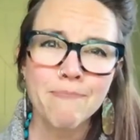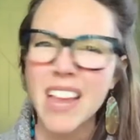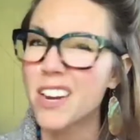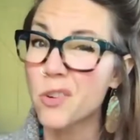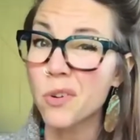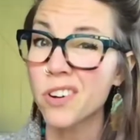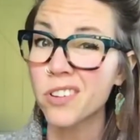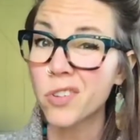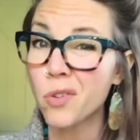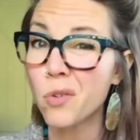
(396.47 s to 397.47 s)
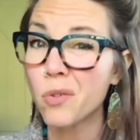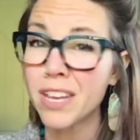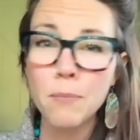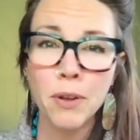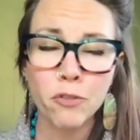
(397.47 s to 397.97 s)
And in order to
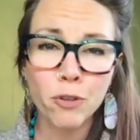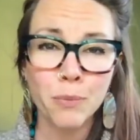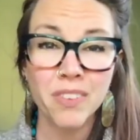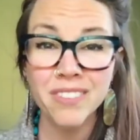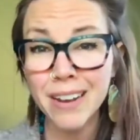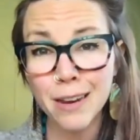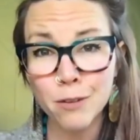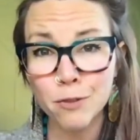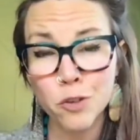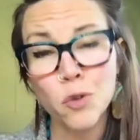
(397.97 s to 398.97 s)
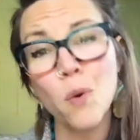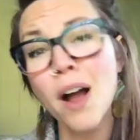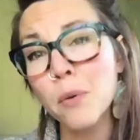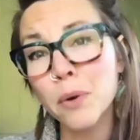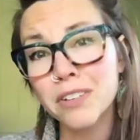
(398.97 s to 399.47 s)
keep us from sitting here for 2
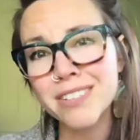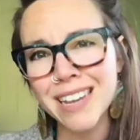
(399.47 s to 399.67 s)
hours